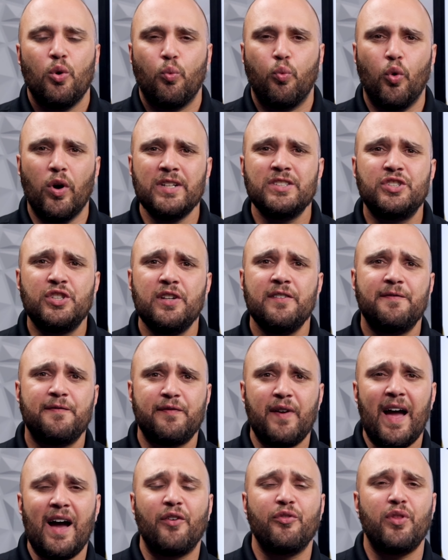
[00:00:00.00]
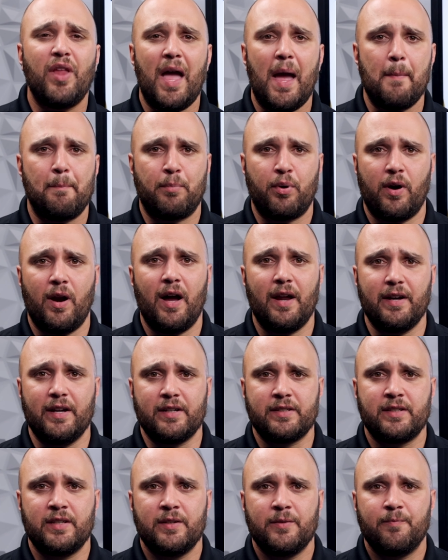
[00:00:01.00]
once you've found that
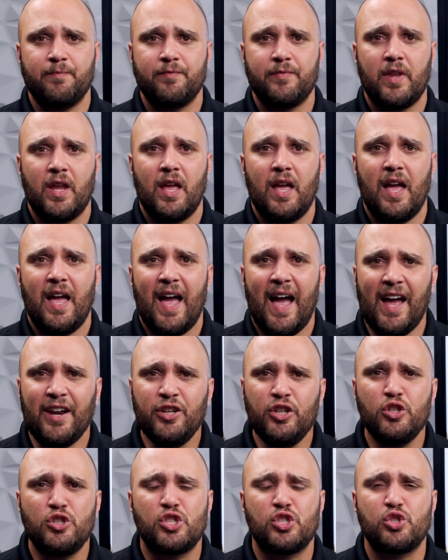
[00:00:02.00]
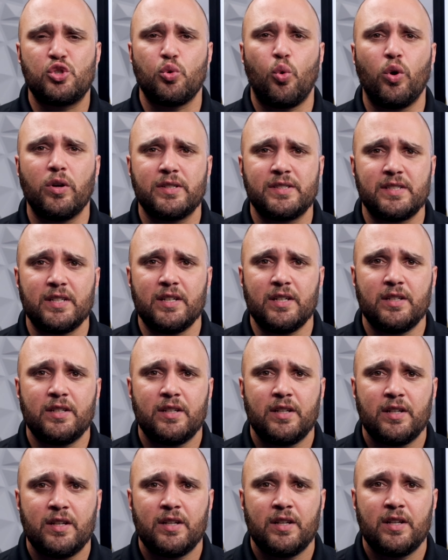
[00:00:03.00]
product, how do you source it?
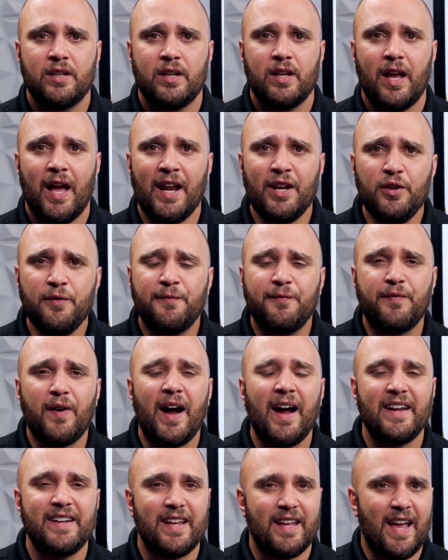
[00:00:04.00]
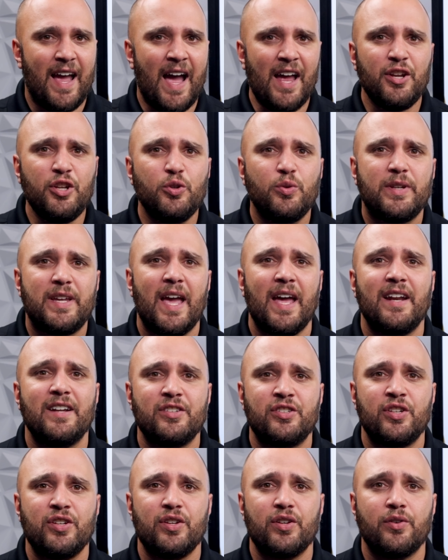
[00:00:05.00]
How do you find it? How do you get
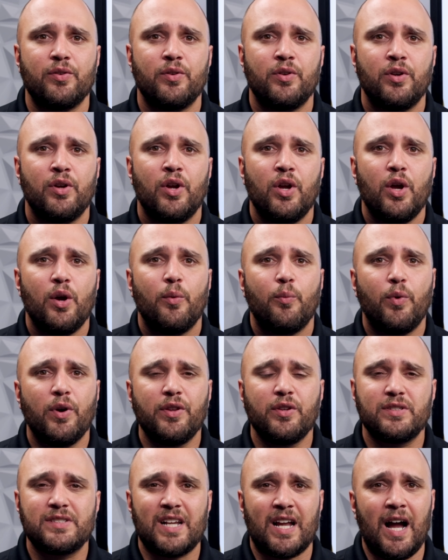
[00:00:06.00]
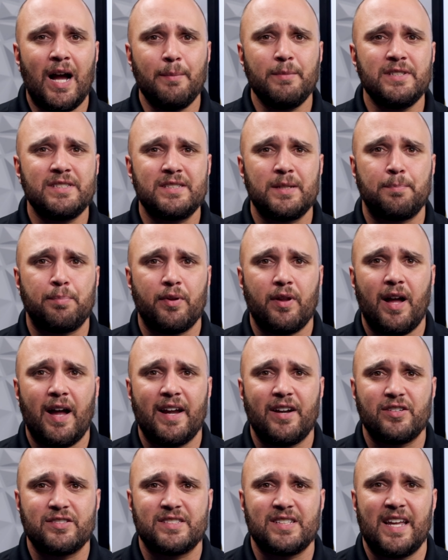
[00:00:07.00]
it to you? Well, there's common
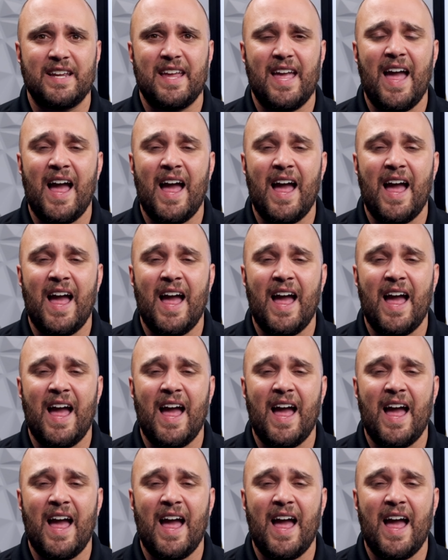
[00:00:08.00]
suppliers like